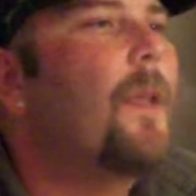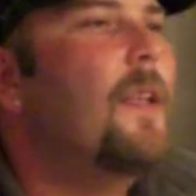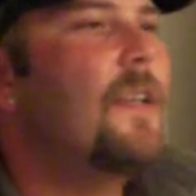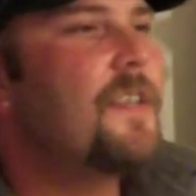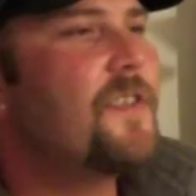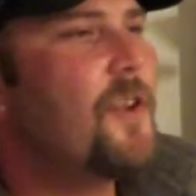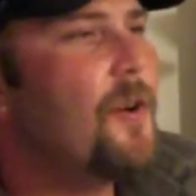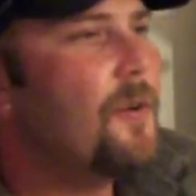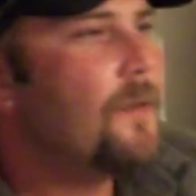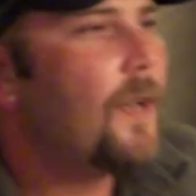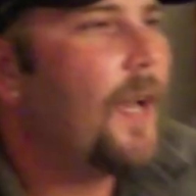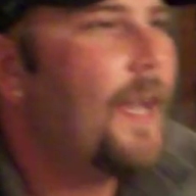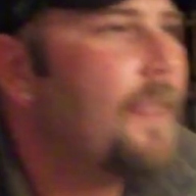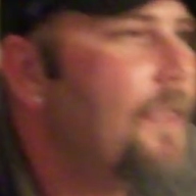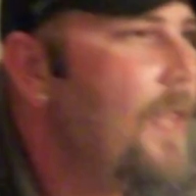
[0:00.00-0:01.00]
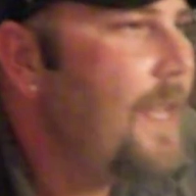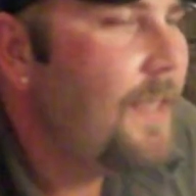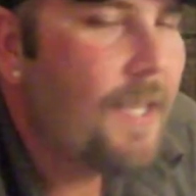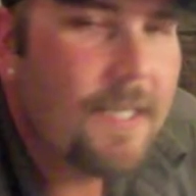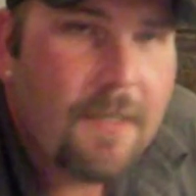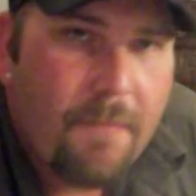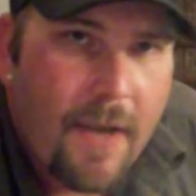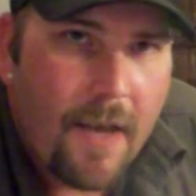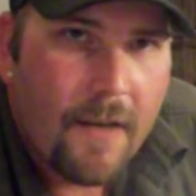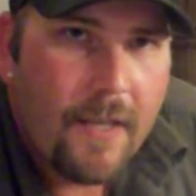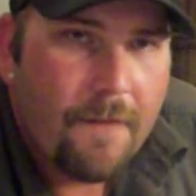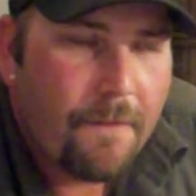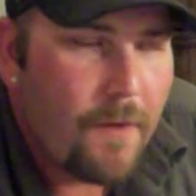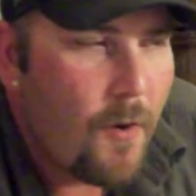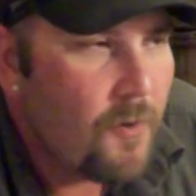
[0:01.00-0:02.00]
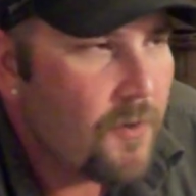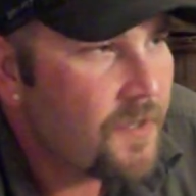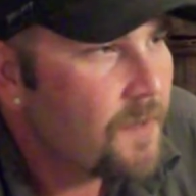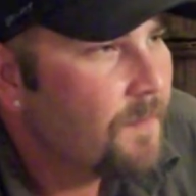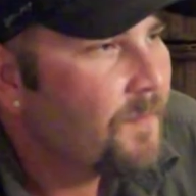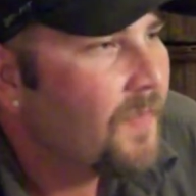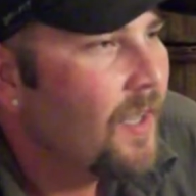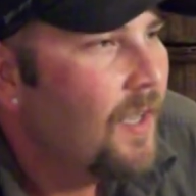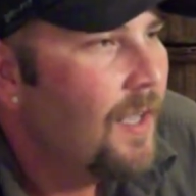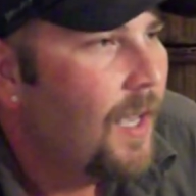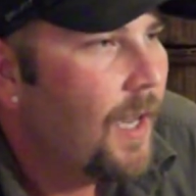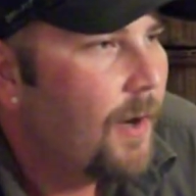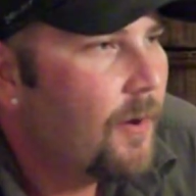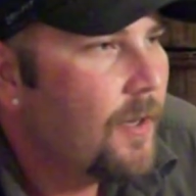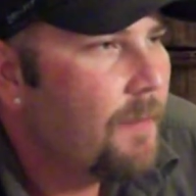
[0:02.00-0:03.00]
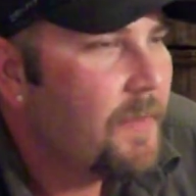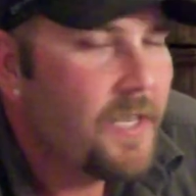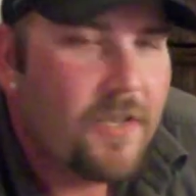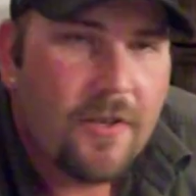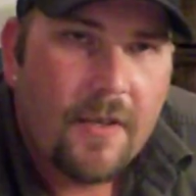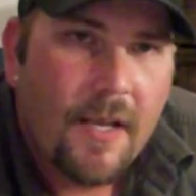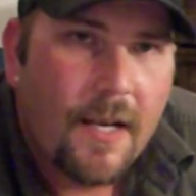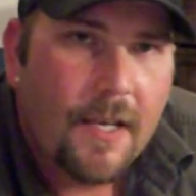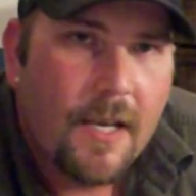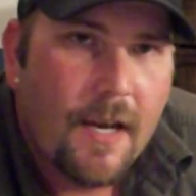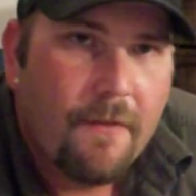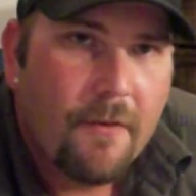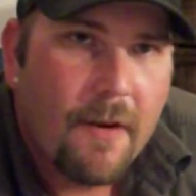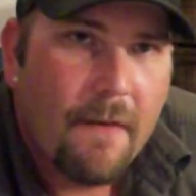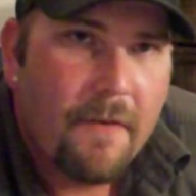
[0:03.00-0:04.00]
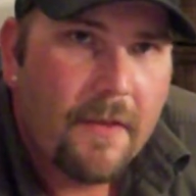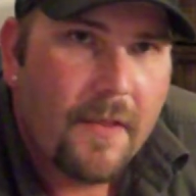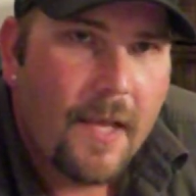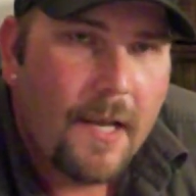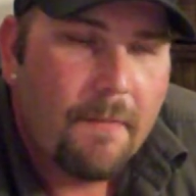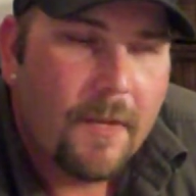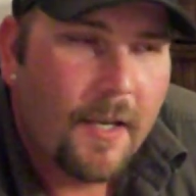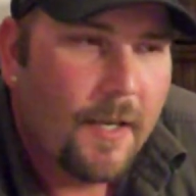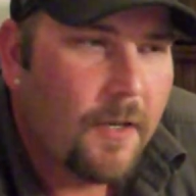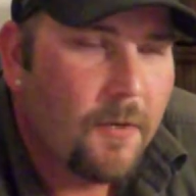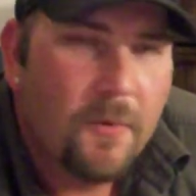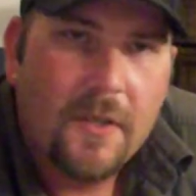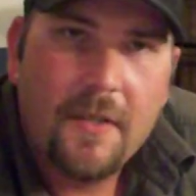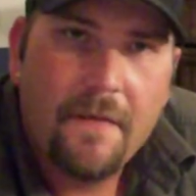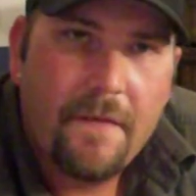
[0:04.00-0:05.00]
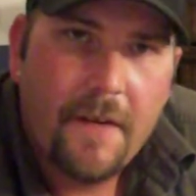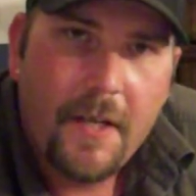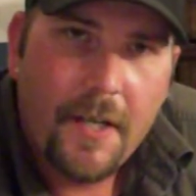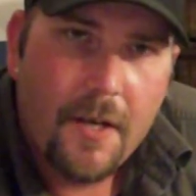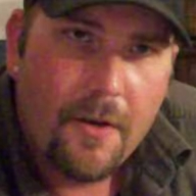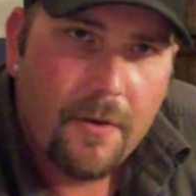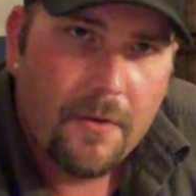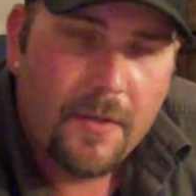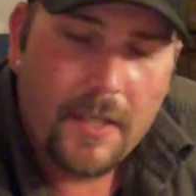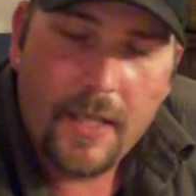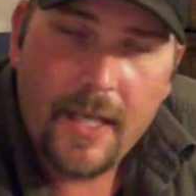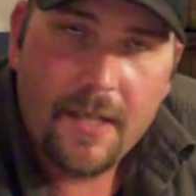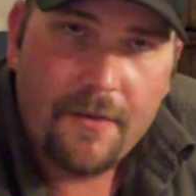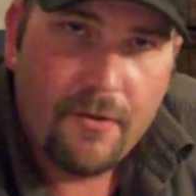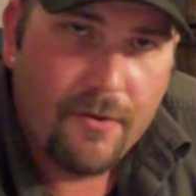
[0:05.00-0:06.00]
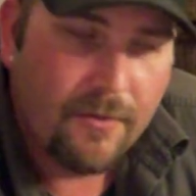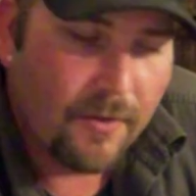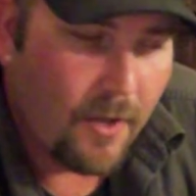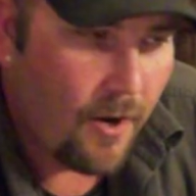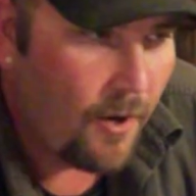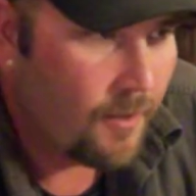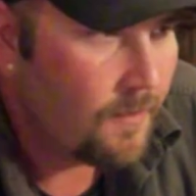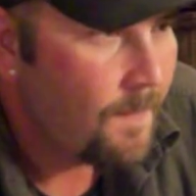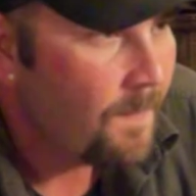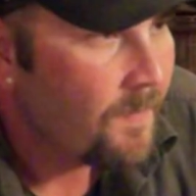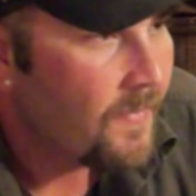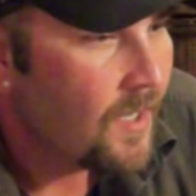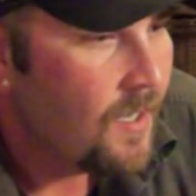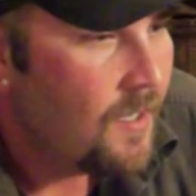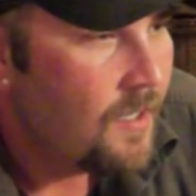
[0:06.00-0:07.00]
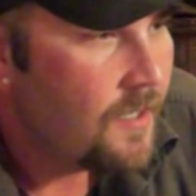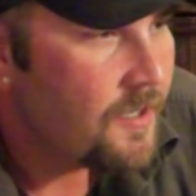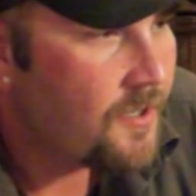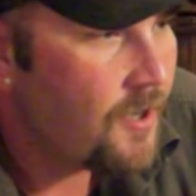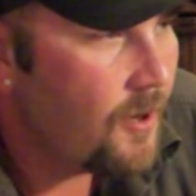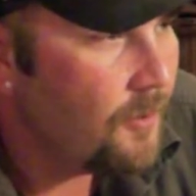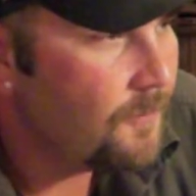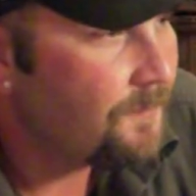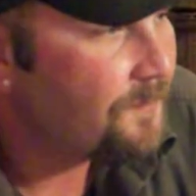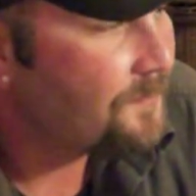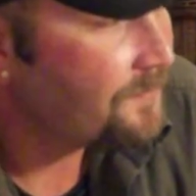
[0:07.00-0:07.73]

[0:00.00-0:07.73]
So I think that's about it, folks. I want to be sure that I cover everything, but I don't want the video to get too long. So